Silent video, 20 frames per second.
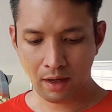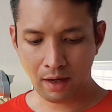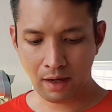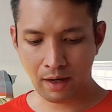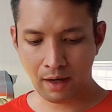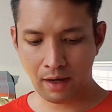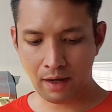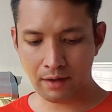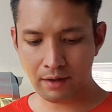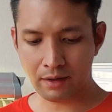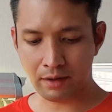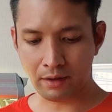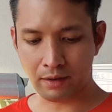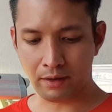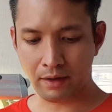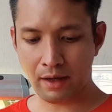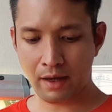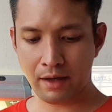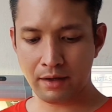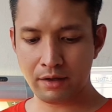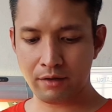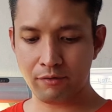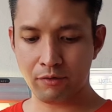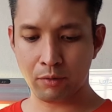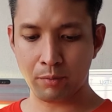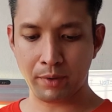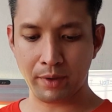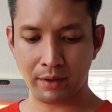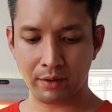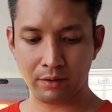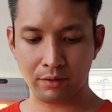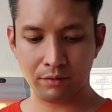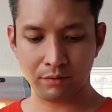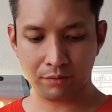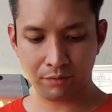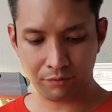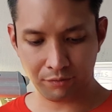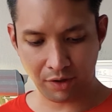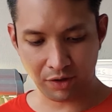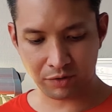Anaerobic
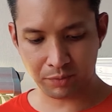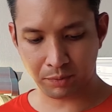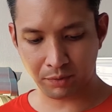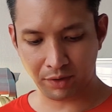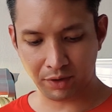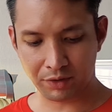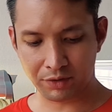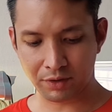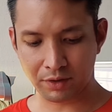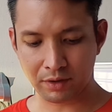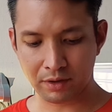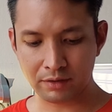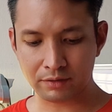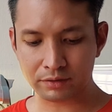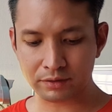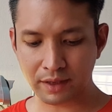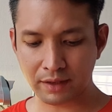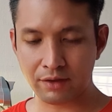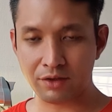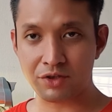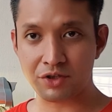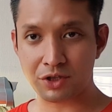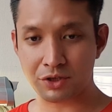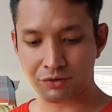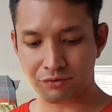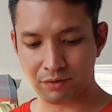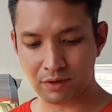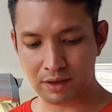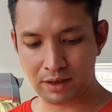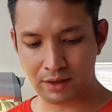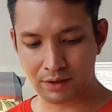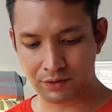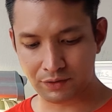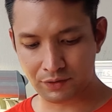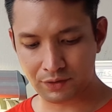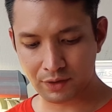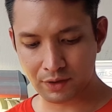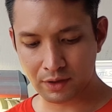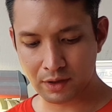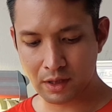respiration. Little energy is
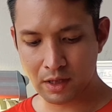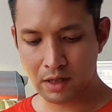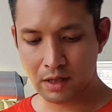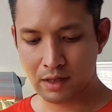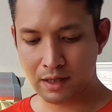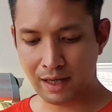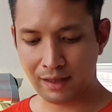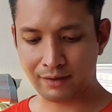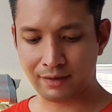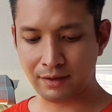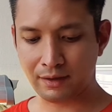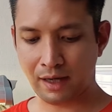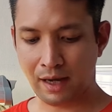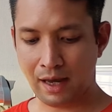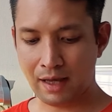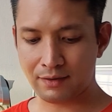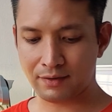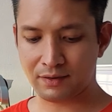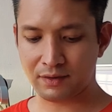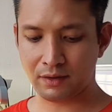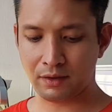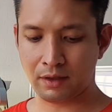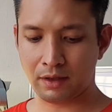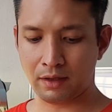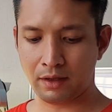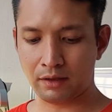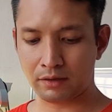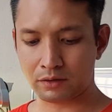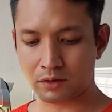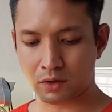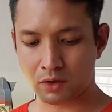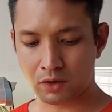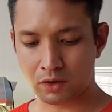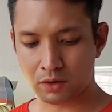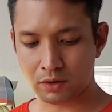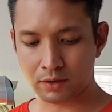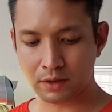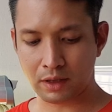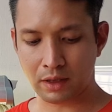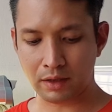released. Lactic acid and
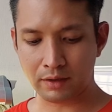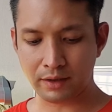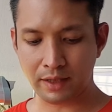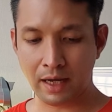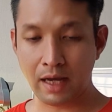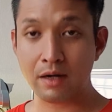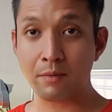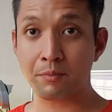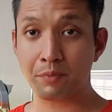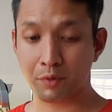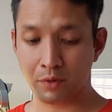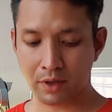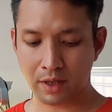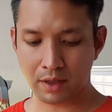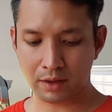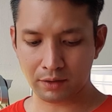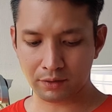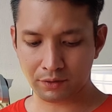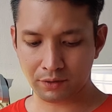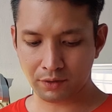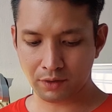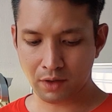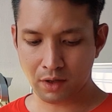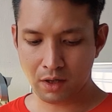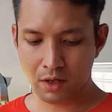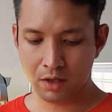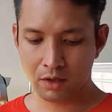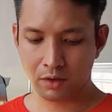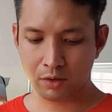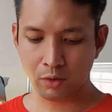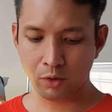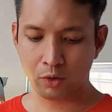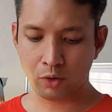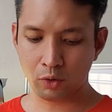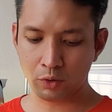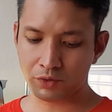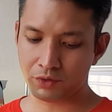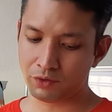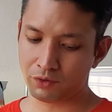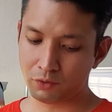alcohol are the end products.
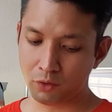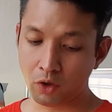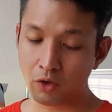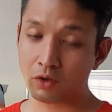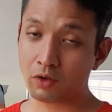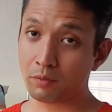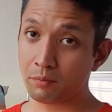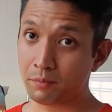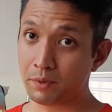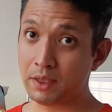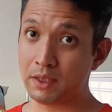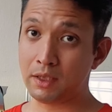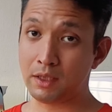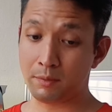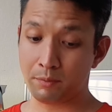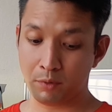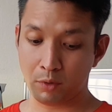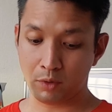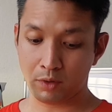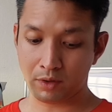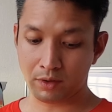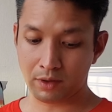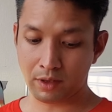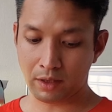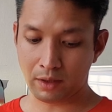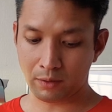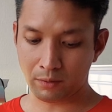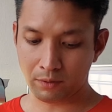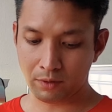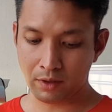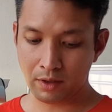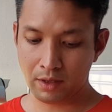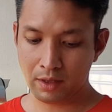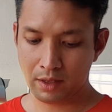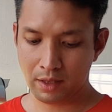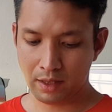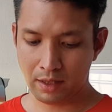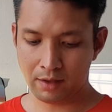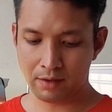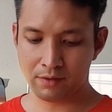Glucose is not completely broken down
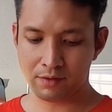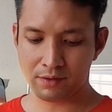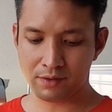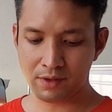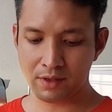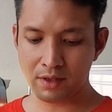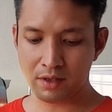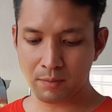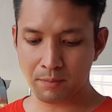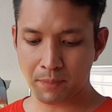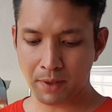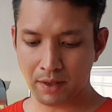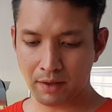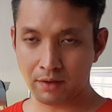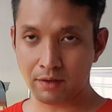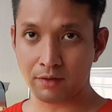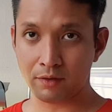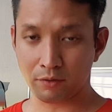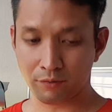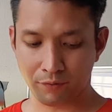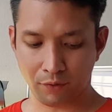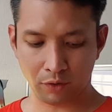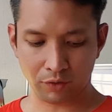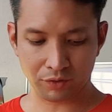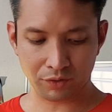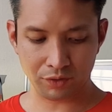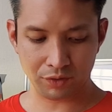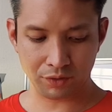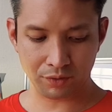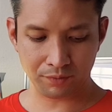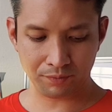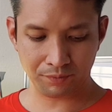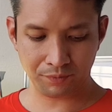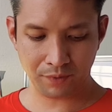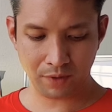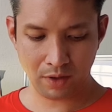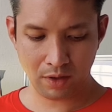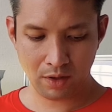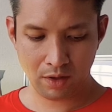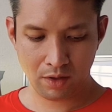and is independent of oxygen.
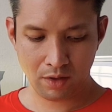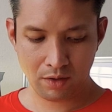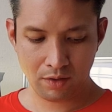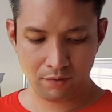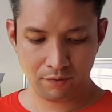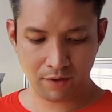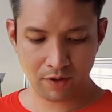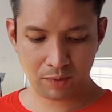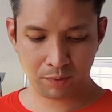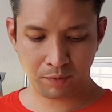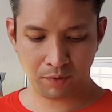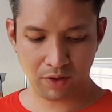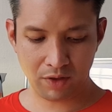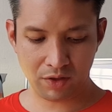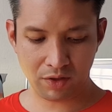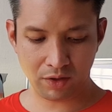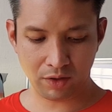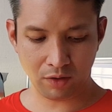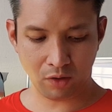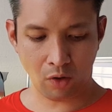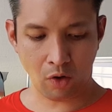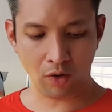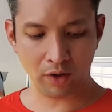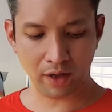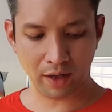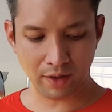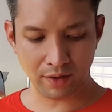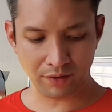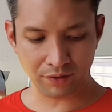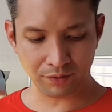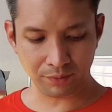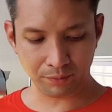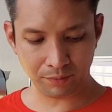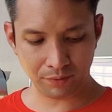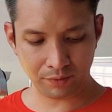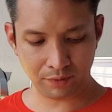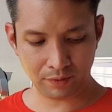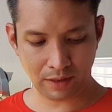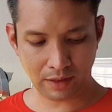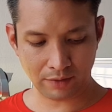Respiration in
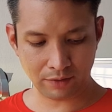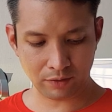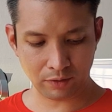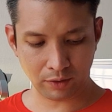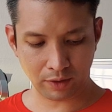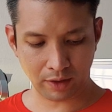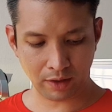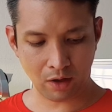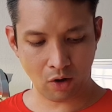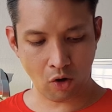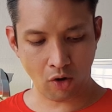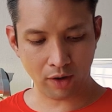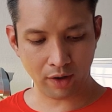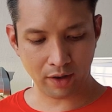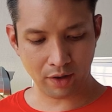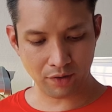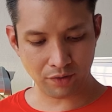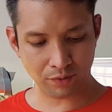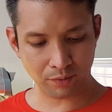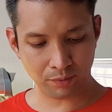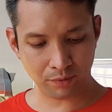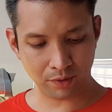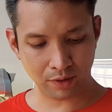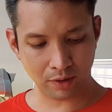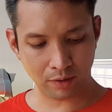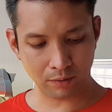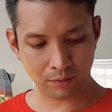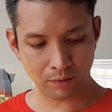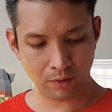organisms. Let's look at organisms now.